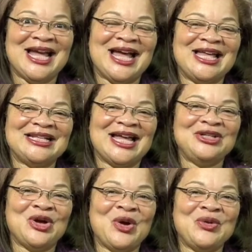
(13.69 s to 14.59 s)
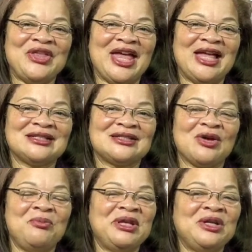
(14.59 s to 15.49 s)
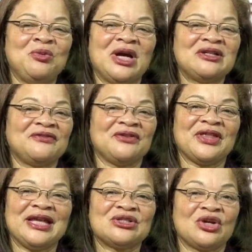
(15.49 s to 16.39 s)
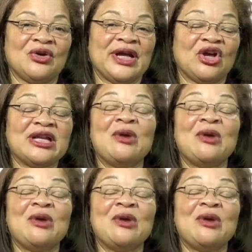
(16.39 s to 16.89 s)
And I know that so many wonderful things are going on.